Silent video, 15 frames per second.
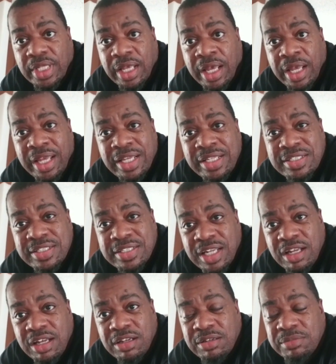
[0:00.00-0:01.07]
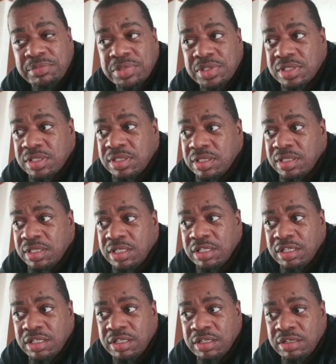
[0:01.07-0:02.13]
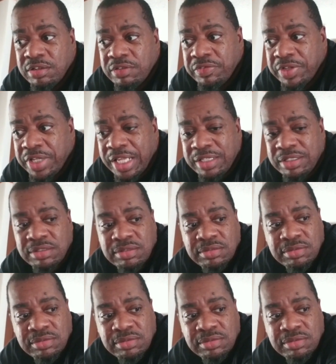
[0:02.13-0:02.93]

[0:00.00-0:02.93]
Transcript: I ate subs for like,